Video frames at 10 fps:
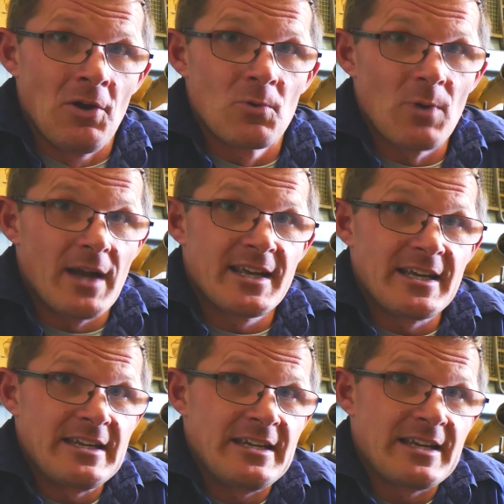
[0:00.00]
running
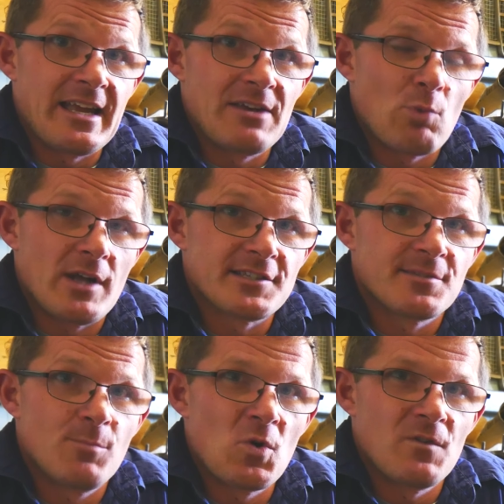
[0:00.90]
it in again
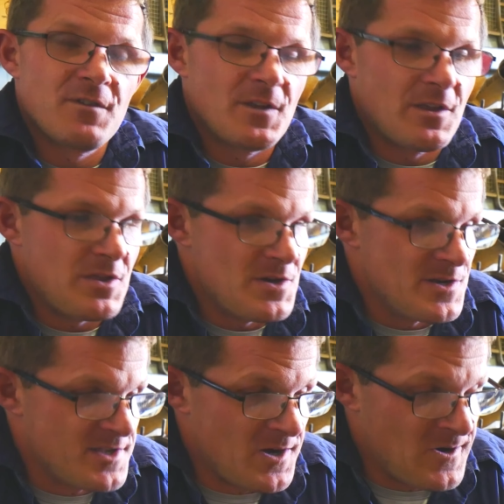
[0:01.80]
once more for the
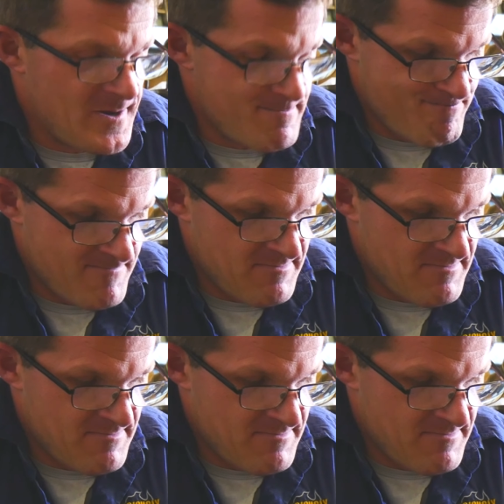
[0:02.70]
3rd time,